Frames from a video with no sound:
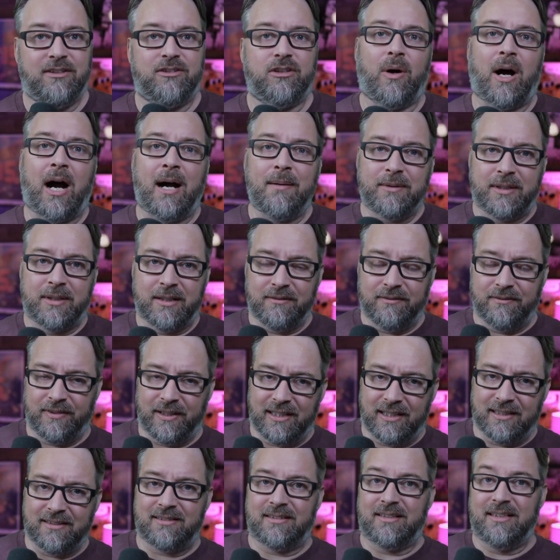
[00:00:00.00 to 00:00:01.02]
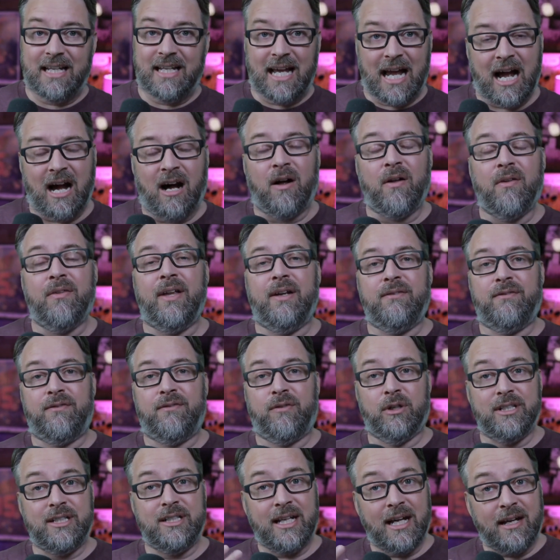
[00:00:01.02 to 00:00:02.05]
So I'm convinced now that
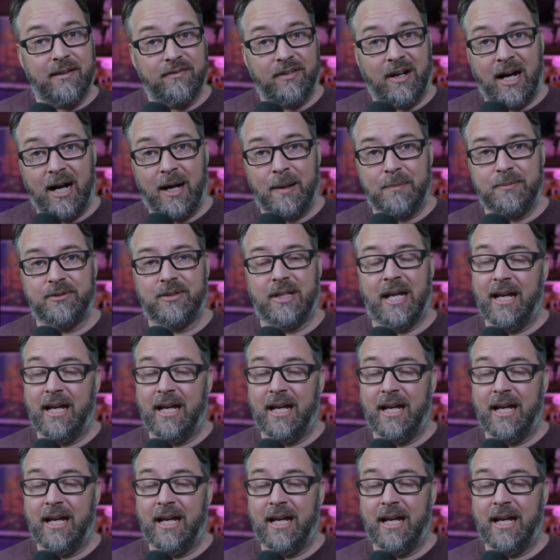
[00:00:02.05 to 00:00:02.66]
for DevOps,